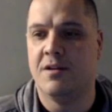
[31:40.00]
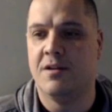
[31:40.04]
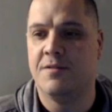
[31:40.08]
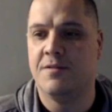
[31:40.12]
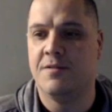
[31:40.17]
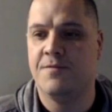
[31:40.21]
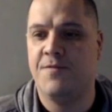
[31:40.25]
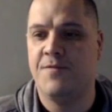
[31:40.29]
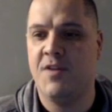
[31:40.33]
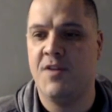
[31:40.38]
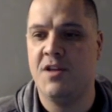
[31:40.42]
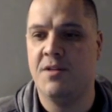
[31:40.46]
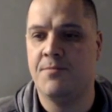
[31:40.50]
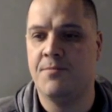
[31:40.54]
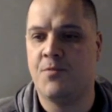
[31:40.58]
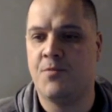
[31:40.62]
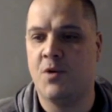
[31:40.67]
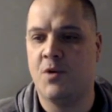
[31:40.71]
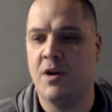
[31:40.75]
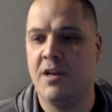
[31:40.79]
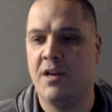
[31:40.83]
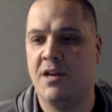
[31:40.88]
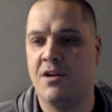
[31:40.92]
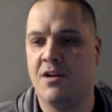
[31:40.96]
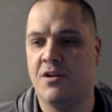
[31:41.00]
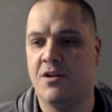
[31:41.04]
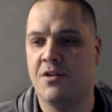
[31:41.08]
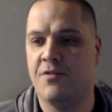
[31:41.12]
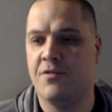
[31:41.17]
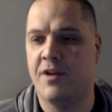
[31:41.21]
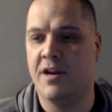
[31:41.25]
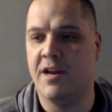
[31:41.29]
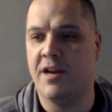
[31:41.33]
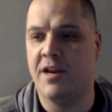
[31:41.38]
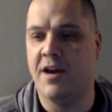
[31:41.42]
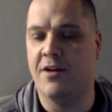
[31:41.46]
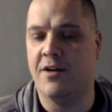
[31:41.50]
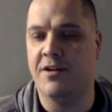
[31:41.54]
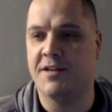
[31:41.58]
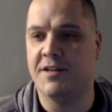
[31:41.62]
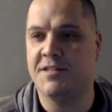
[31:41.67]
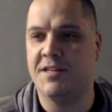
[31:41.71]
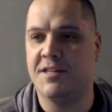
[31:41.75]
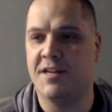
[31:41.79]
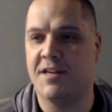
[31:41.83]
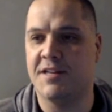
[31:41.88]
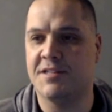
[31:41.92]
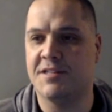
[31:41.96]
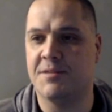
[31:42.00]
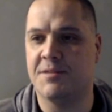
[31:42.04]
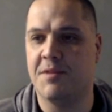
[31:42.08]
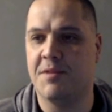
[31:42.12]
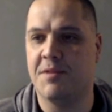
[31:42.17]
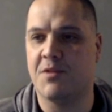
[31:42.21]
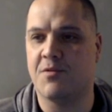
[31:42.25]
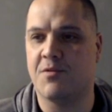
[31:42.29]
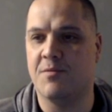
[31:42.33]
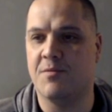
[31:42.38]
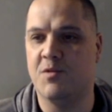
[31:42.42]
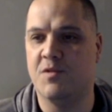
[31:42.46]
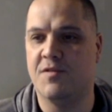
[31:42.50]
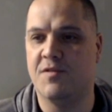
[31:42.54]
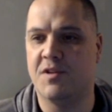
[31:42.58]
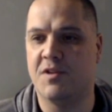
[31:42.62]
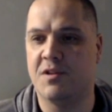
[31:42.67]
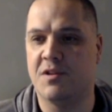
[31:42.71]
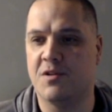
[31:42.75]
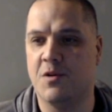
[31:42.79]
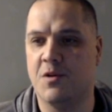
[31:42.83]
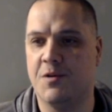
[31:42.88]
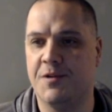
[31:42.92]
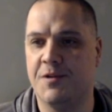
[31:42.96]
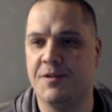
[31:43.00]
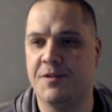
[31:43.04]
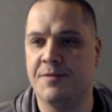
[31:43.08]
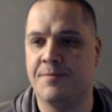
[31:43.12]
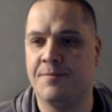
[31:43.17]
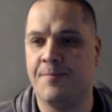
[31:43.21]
feeling pretty good right now unless he gets some big removal going.